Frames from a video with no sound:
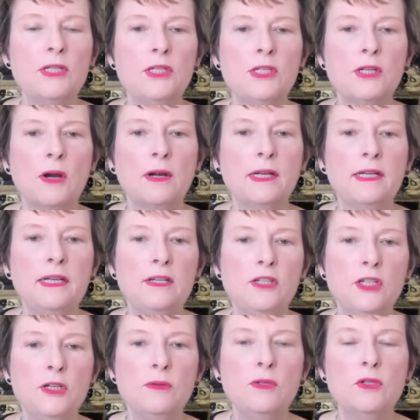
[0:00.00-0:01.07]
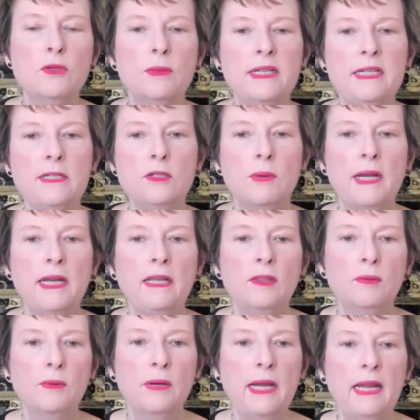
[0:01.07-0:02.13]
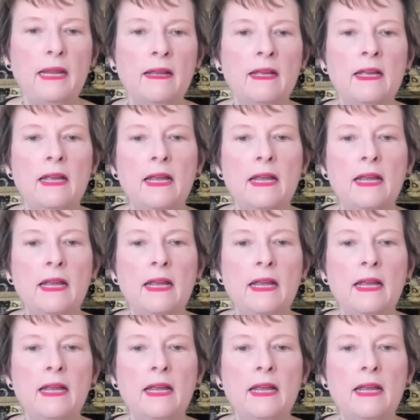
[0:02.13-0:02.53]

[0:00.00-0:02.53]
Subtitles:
started in June 2023,